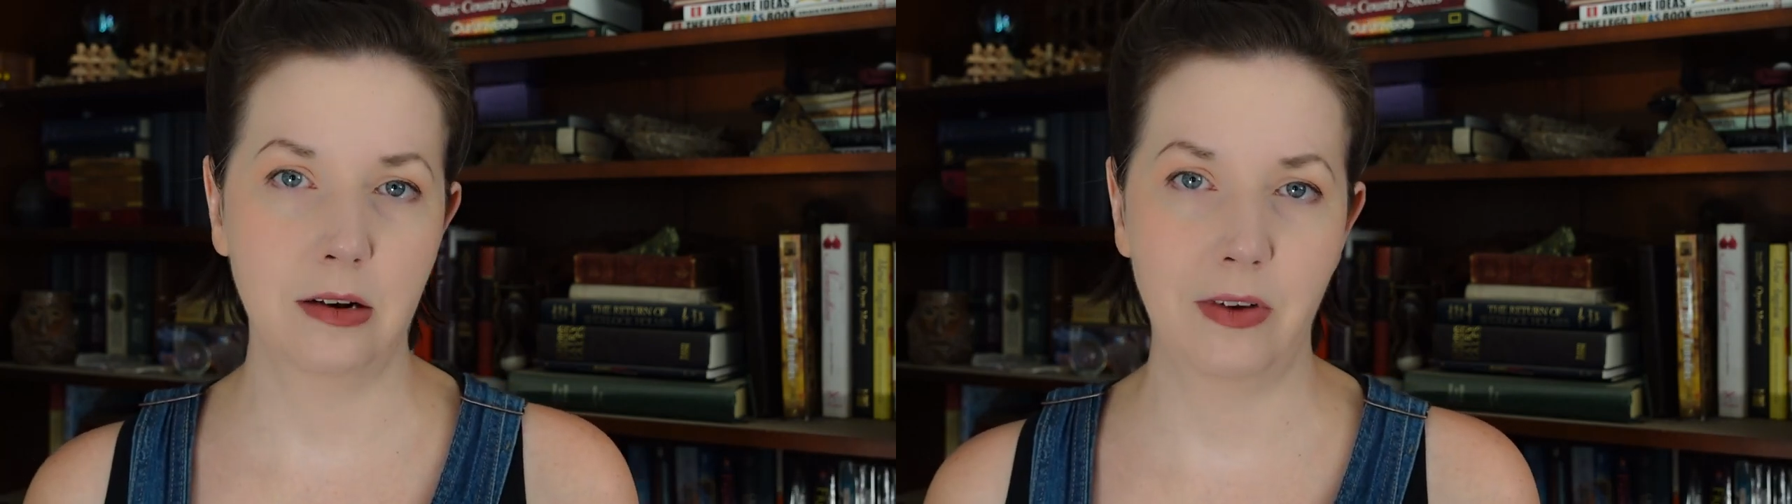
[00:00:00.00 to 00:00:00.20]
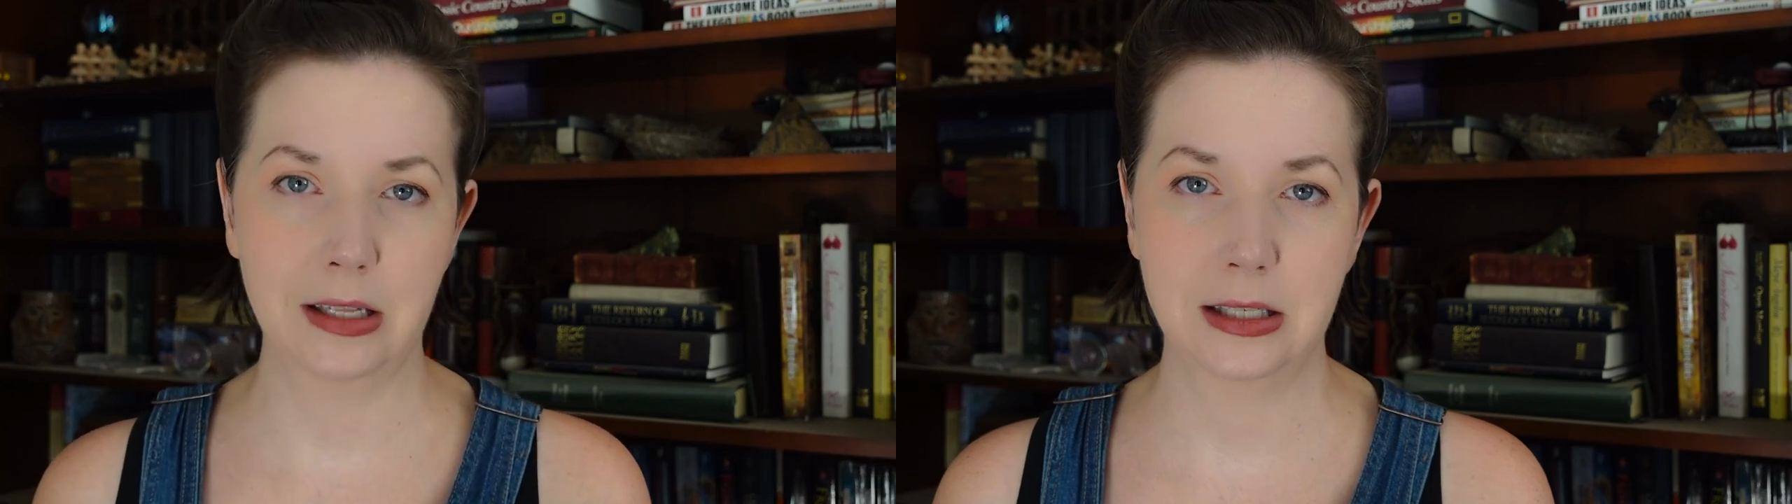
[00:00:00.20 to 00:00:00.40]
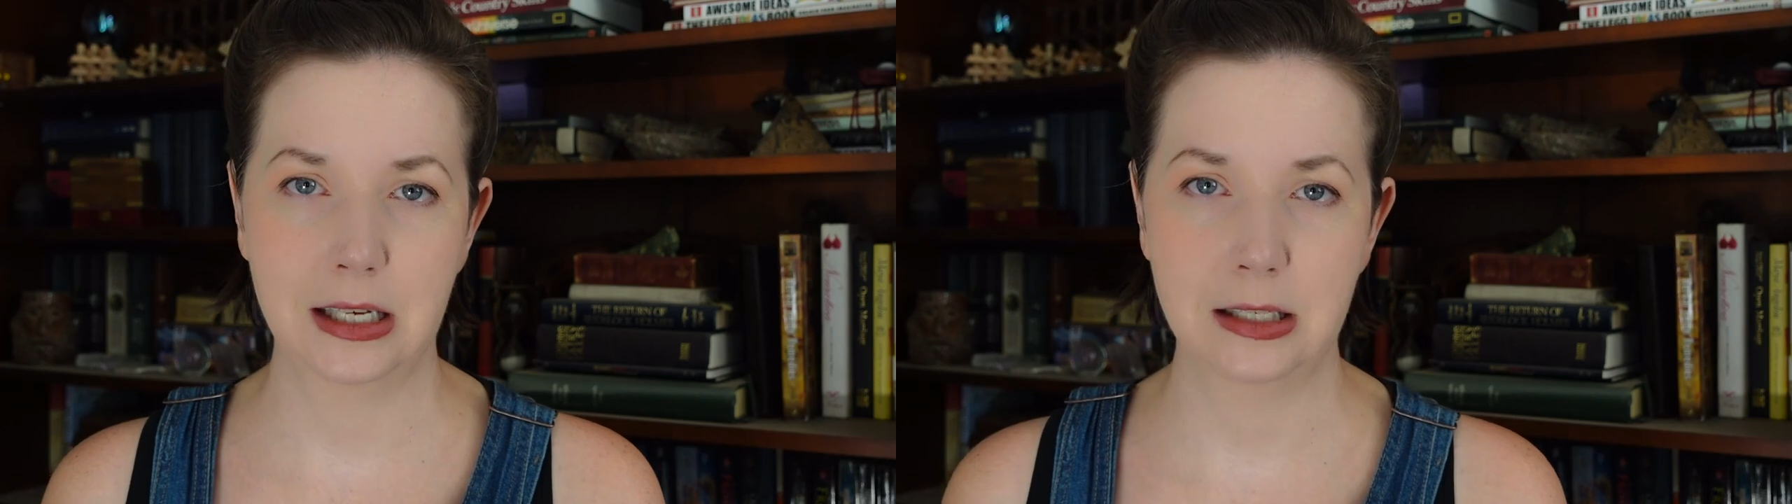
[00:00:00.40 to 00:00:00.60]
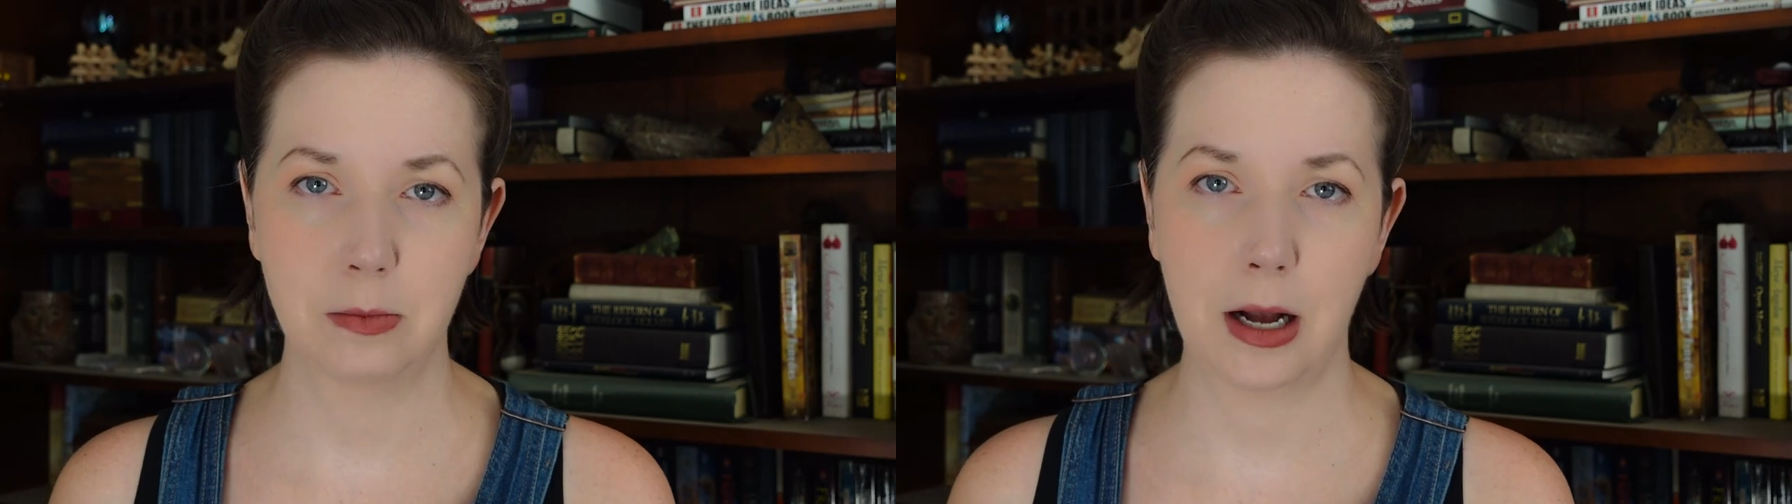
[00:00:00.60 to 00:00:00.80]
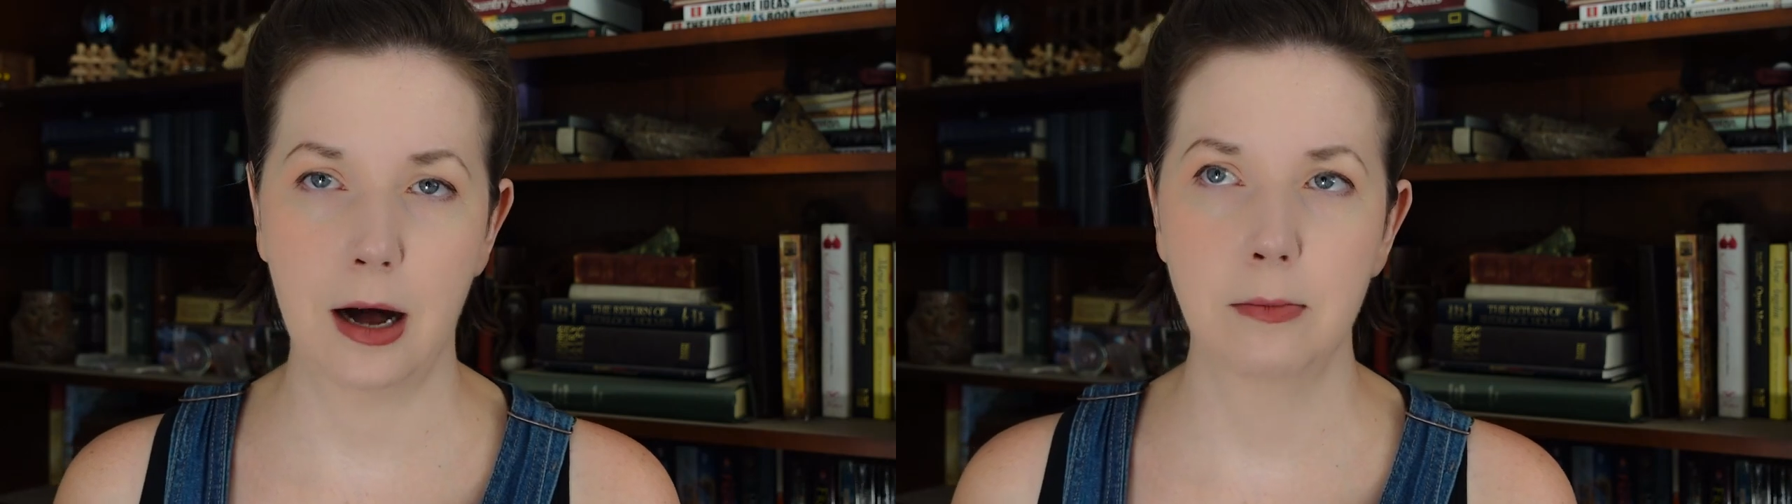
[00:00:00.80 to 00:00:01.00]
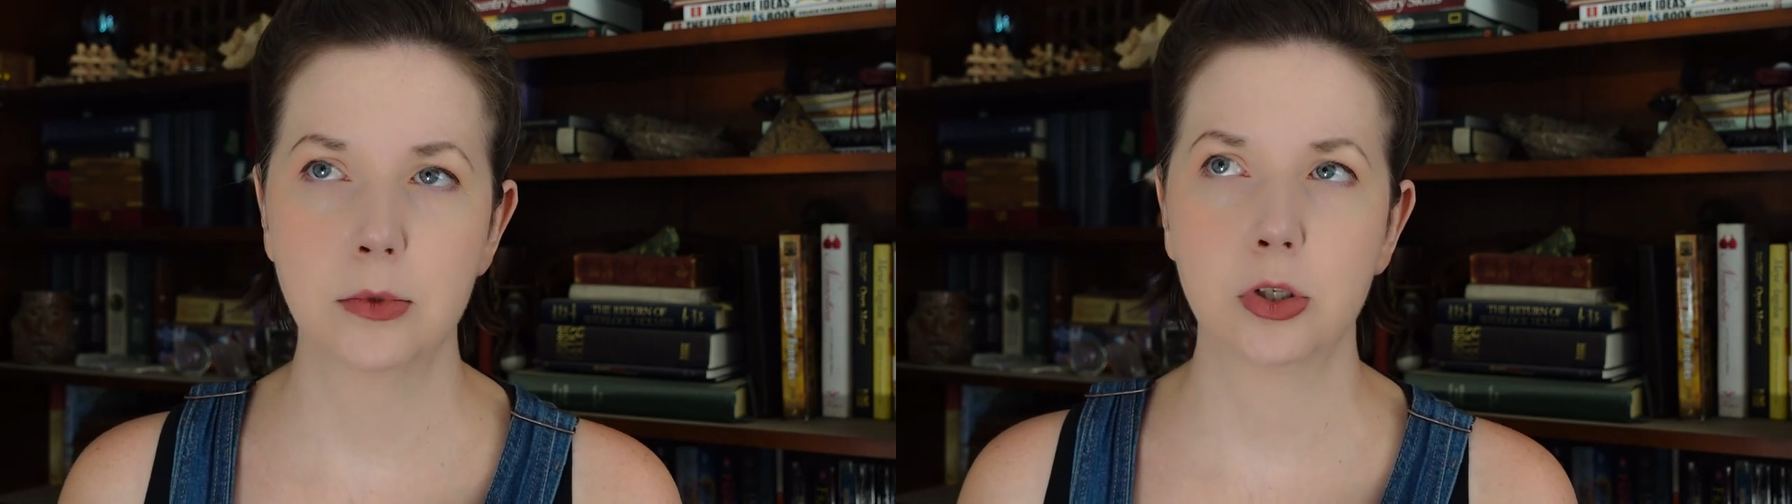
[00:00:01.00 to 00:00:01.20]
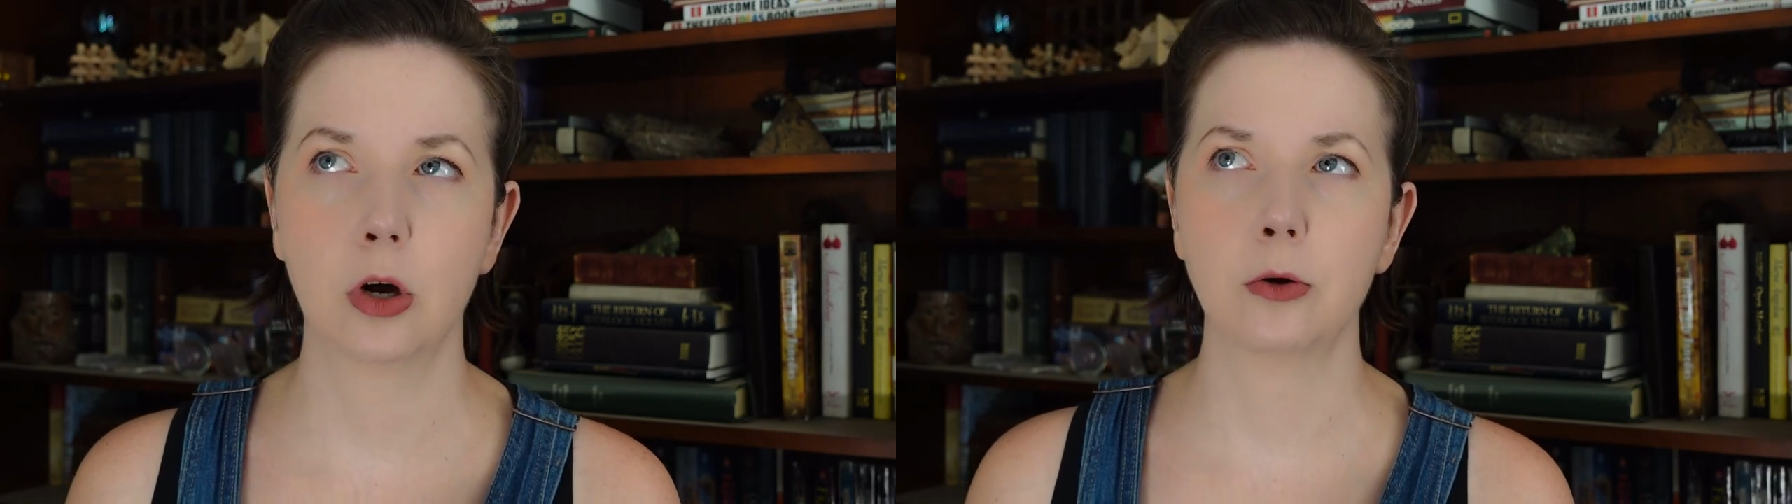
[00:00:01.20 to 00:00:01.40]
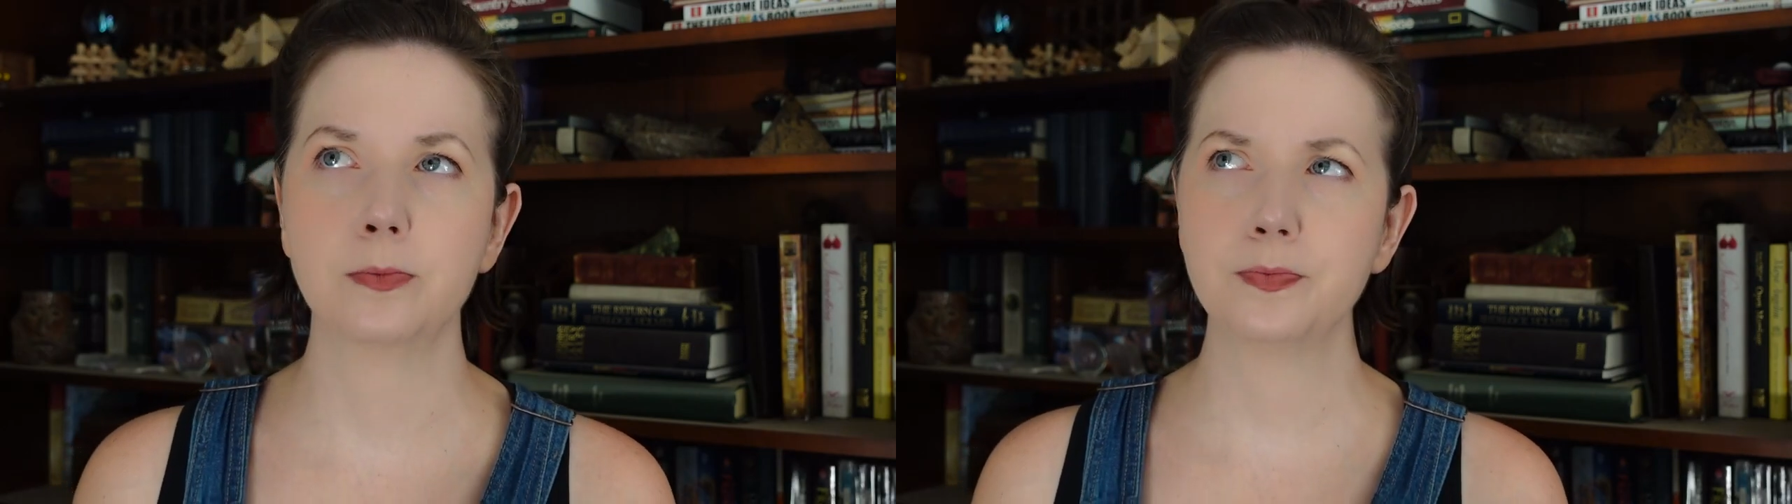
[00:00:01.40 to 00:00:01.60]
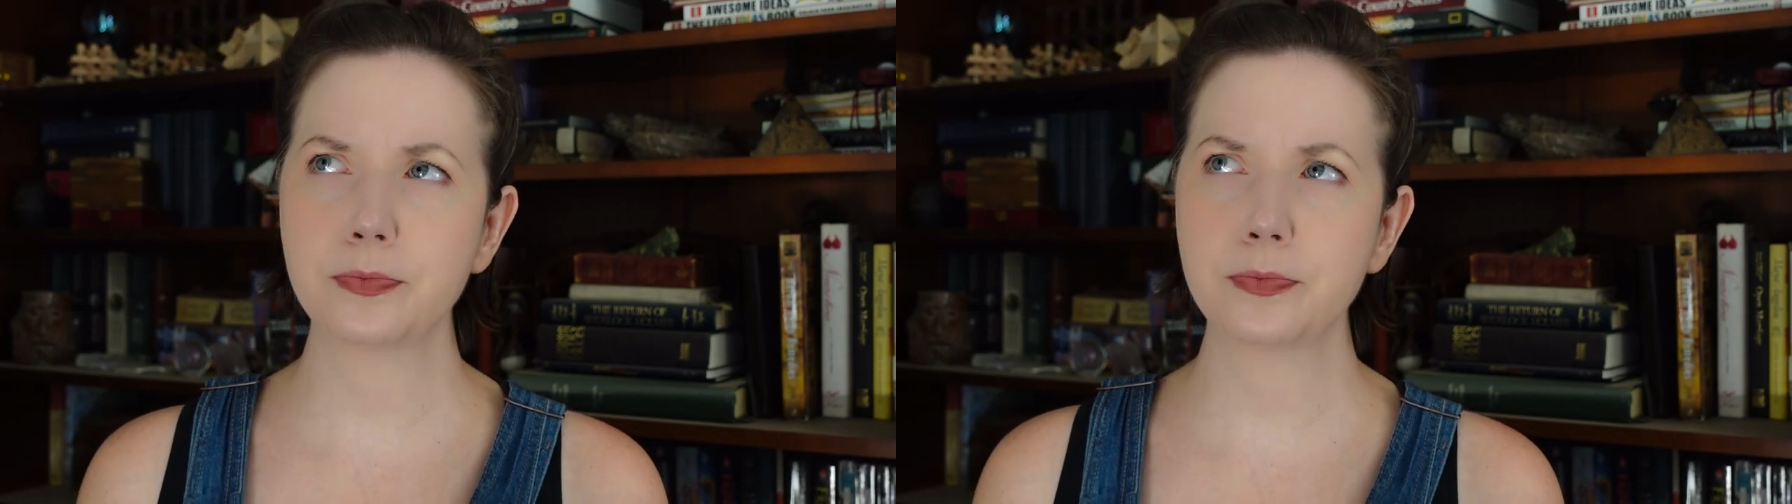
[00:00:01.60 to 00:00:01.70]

advanced things become. So